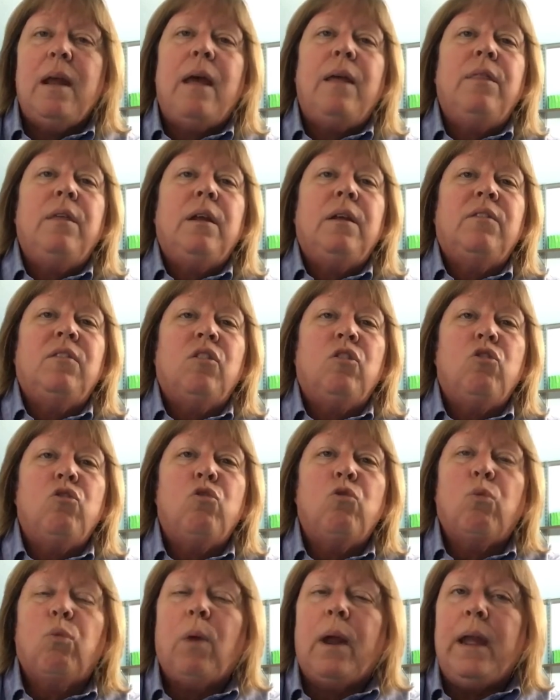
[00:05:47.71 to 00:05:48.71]
I think it's a
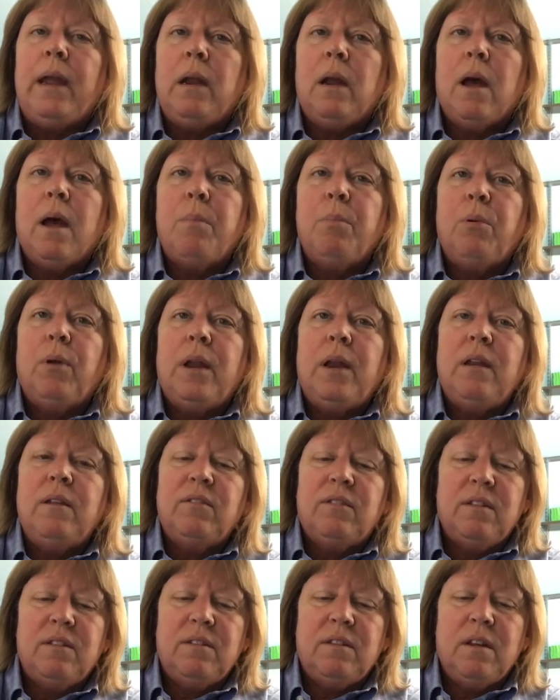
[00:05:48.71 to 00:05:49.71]
great operating
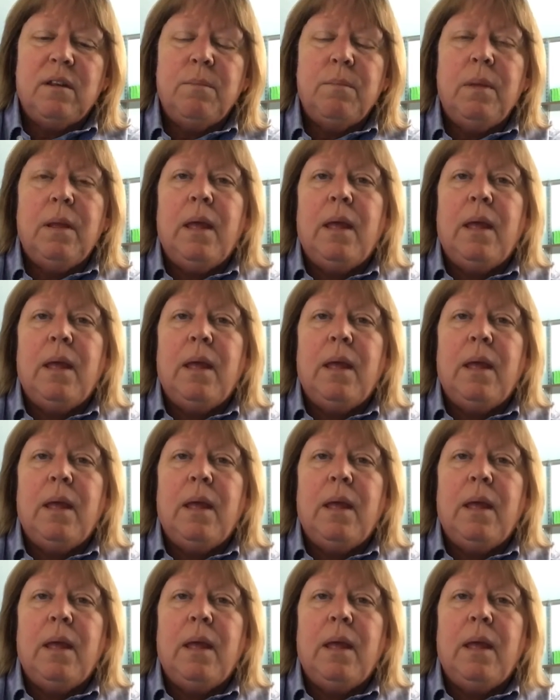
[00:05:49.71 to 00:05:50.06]
system